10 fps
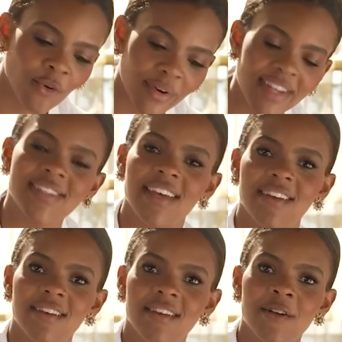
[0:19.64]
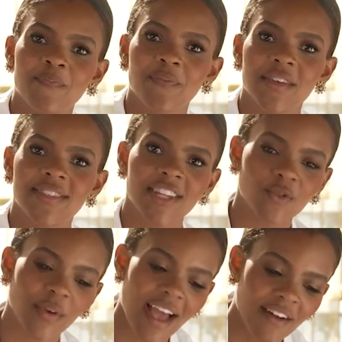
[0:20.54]
moment to catch the
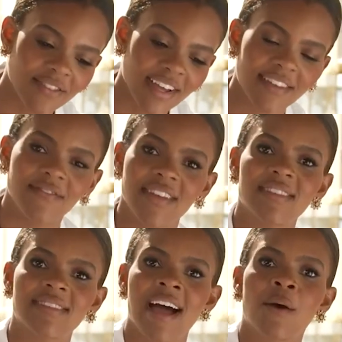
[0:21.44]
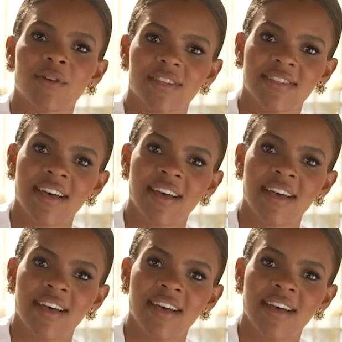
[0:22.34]
spotlight, so no surprise.